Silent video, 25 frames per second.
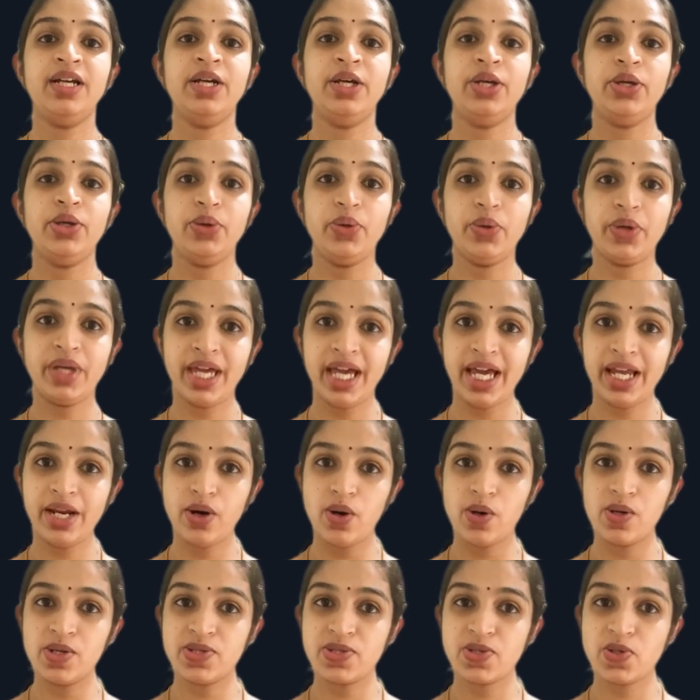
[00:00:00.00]
You can
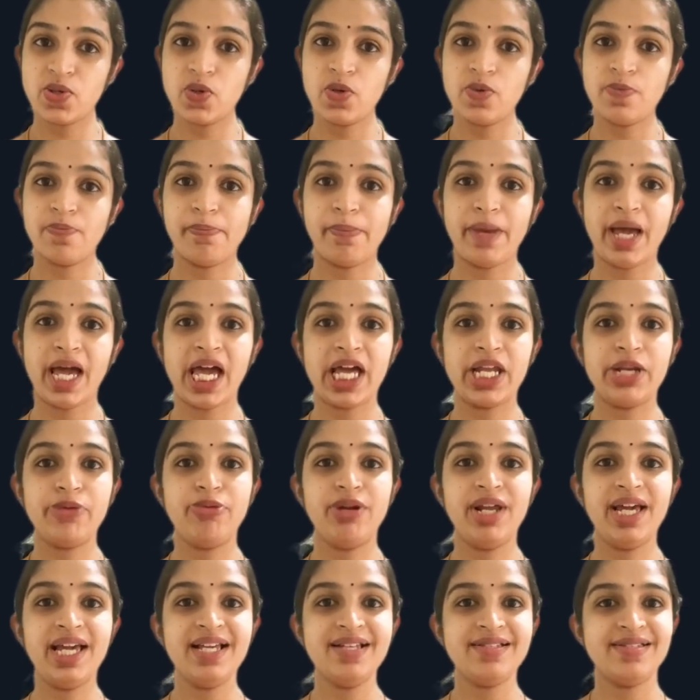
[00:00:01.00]
also
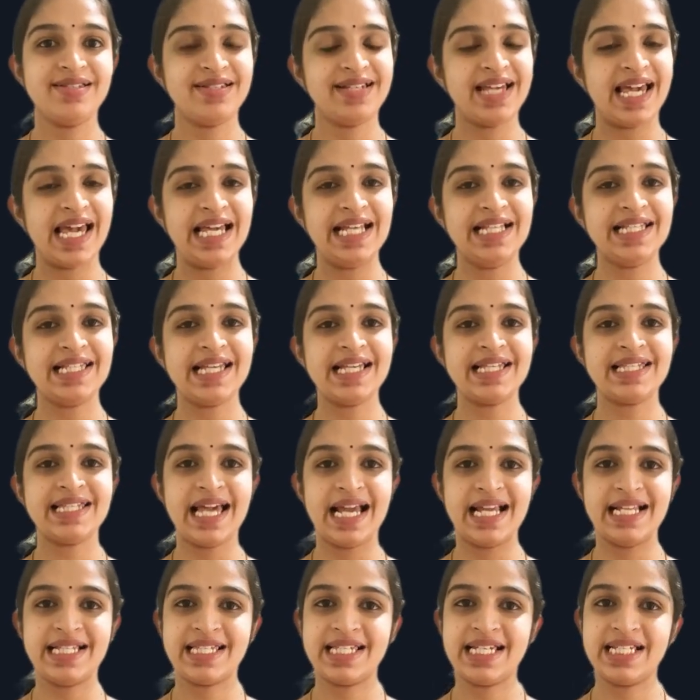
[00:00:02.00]
manually change the
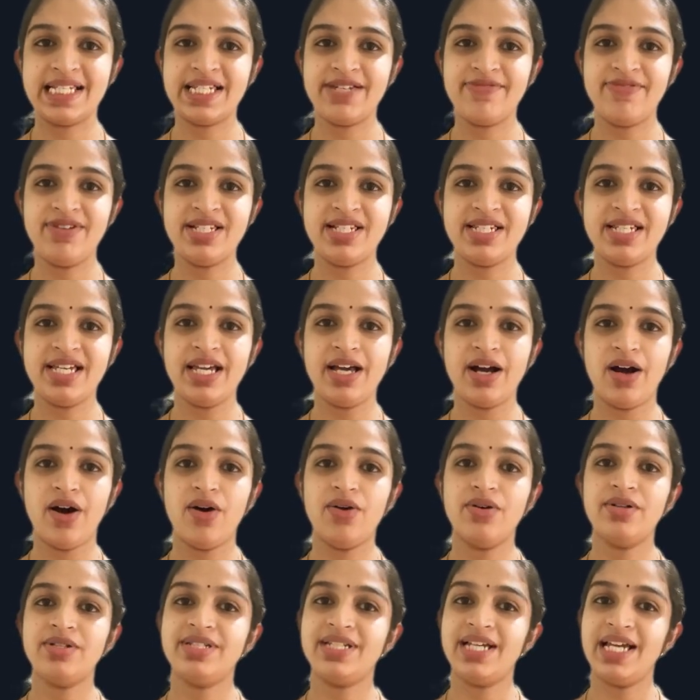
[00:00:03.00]
sensitivity
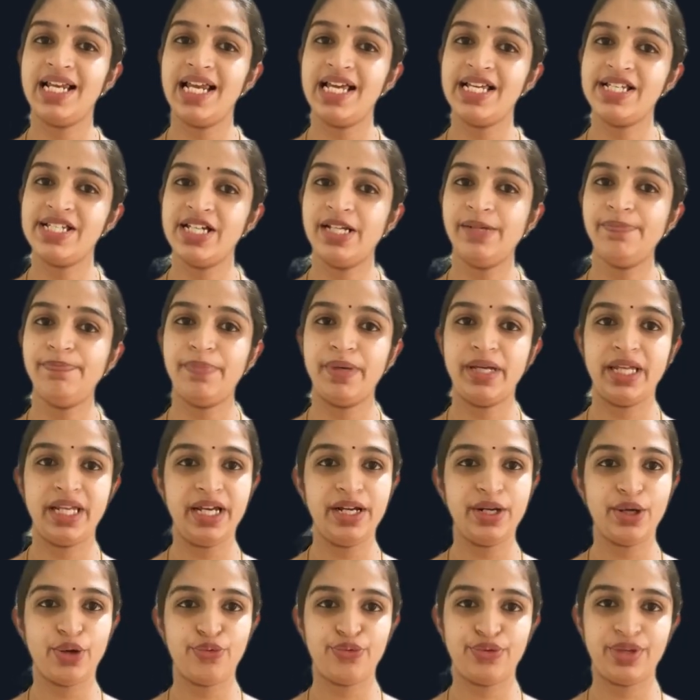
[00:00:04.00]
or deletion period
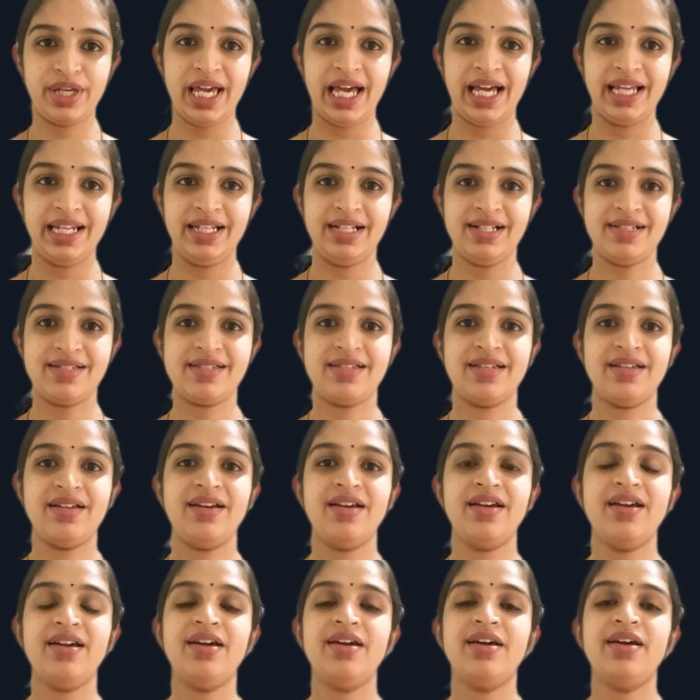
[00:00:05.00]
of candles.
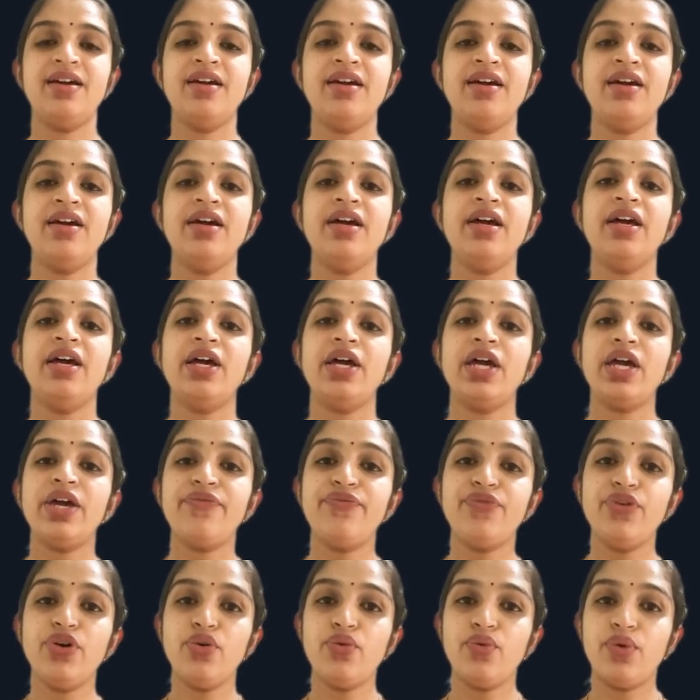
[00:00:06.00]
If
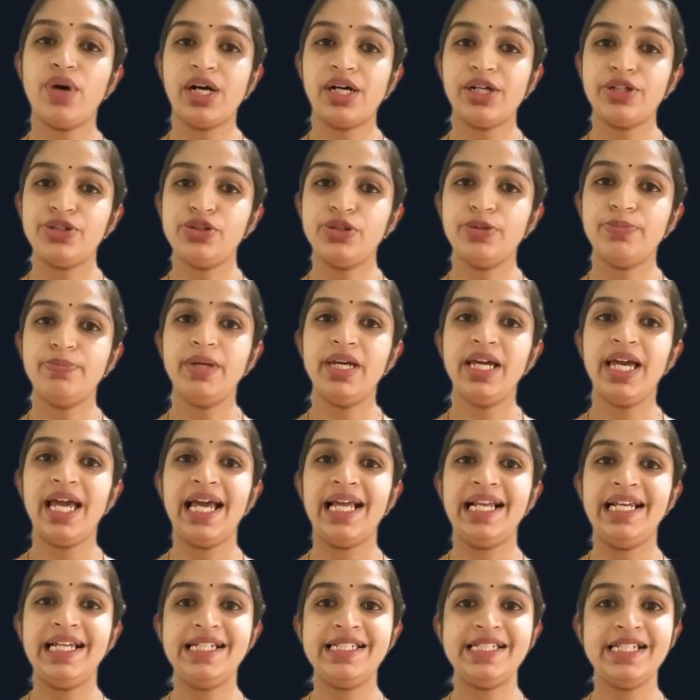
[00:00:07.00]
you want to be a
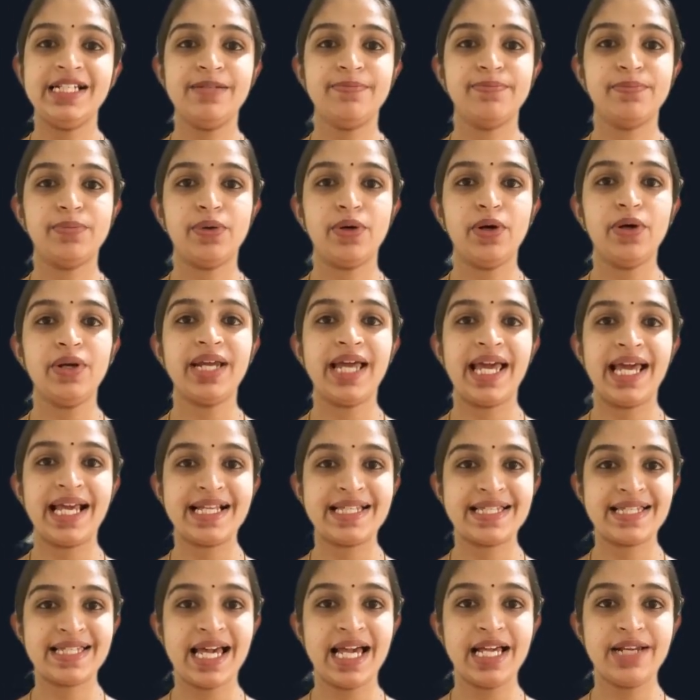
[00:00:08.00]
little more
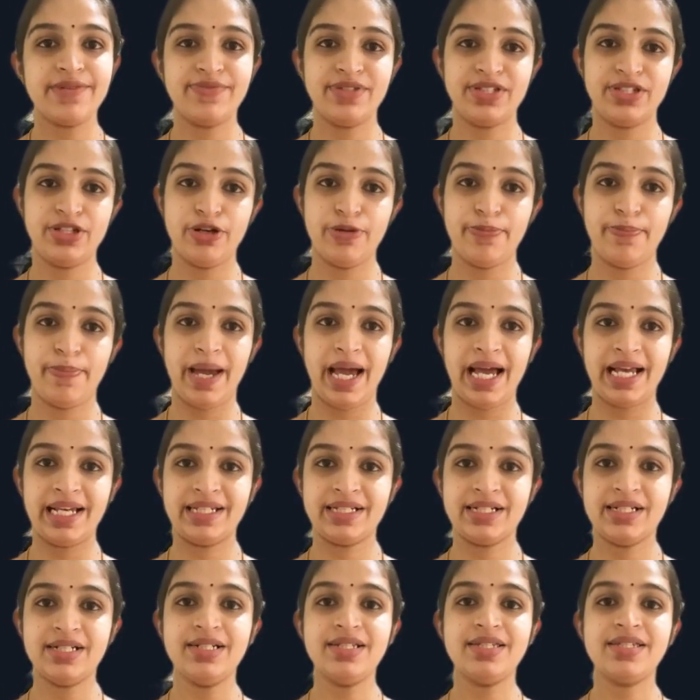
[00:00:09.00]
exact with your
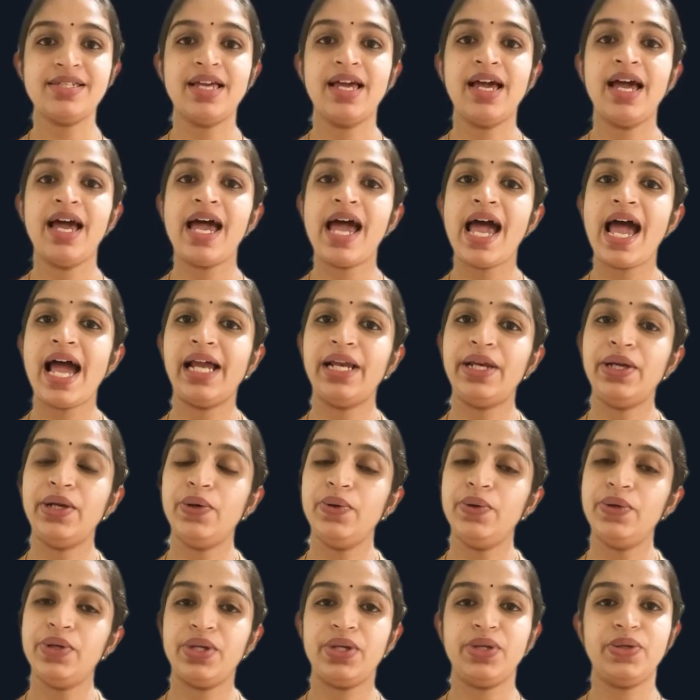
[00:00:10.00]
patterns and
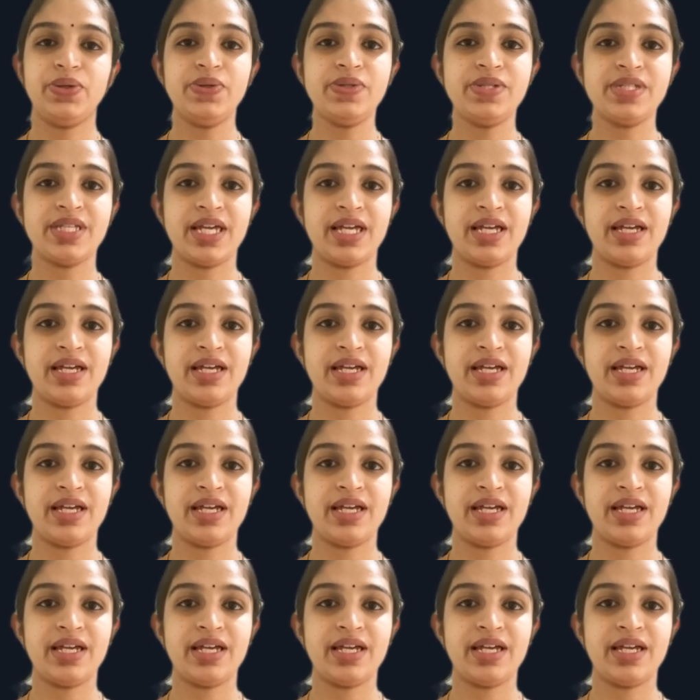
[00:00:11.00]
not use